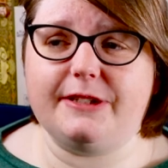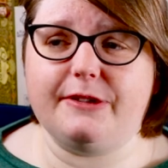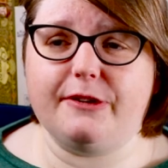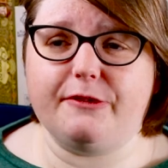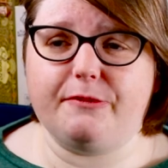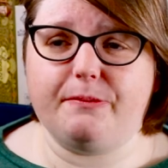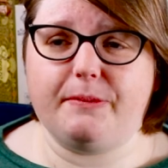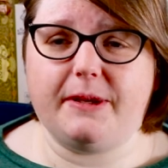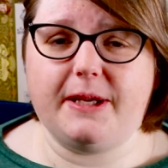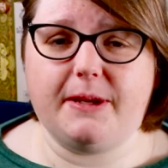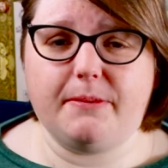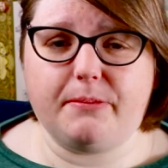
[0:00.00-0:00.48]
You
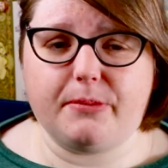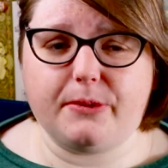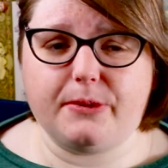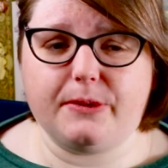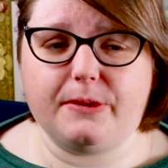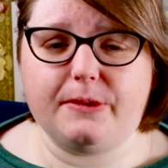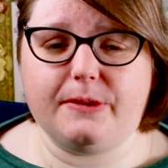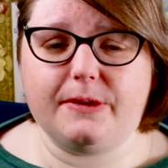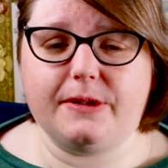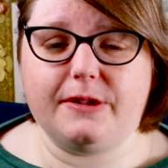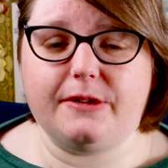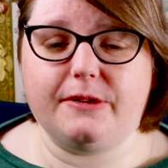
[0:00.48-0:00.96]
have
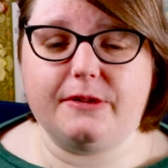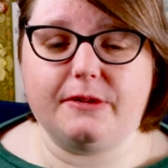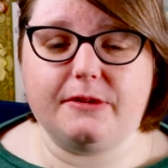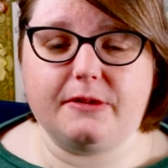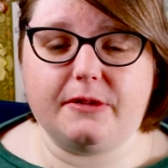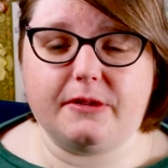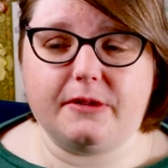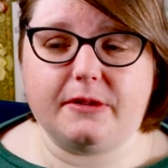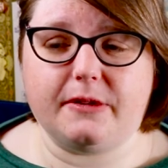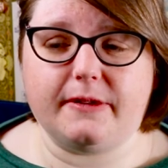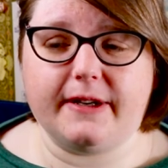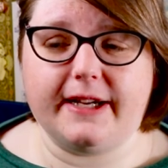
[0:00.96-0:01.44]
people,
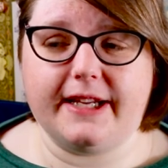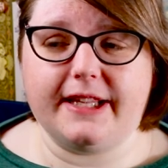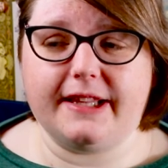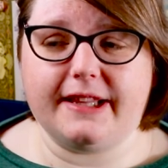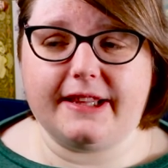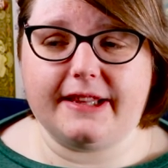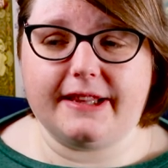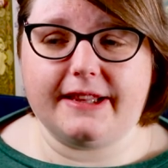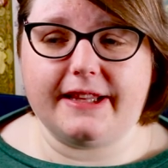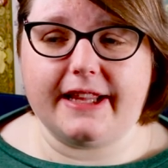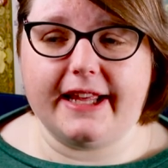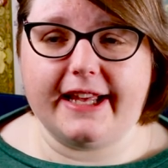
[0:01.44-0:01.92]
you
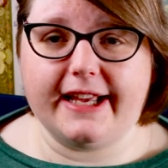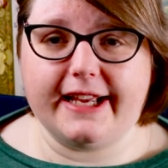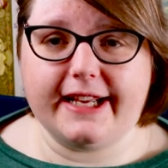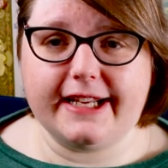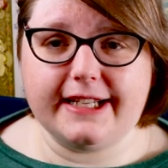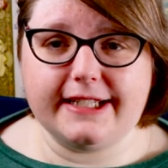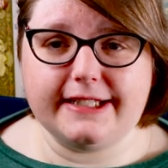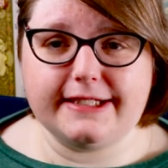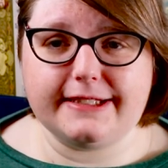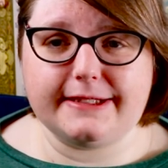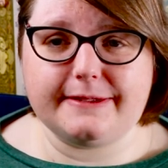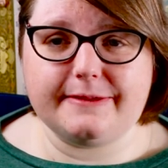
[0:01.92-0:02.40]
create
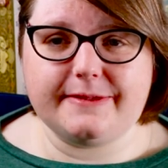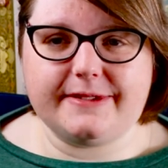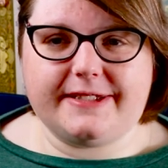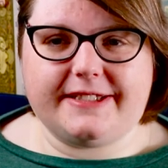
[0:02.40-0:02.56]
things.